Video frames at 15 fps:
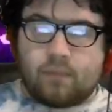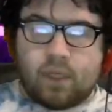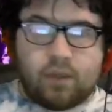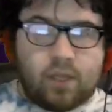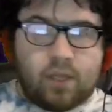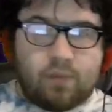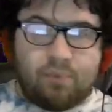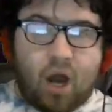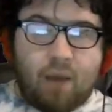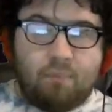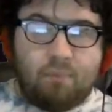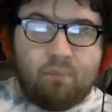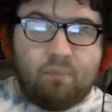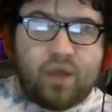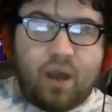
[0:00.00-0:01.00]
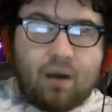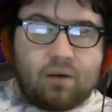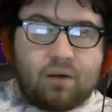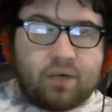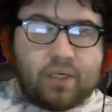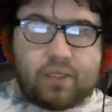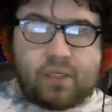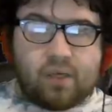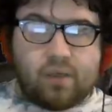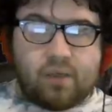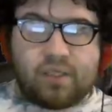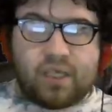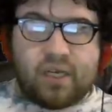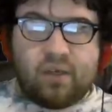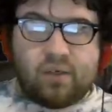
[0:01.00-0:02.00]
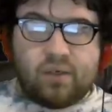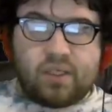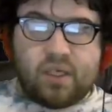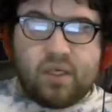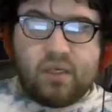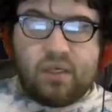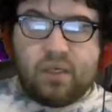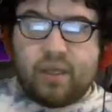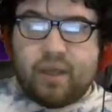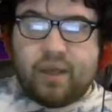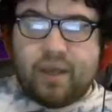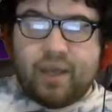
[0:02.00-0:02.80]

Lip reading: The problem with Hungering Souls Single Soul,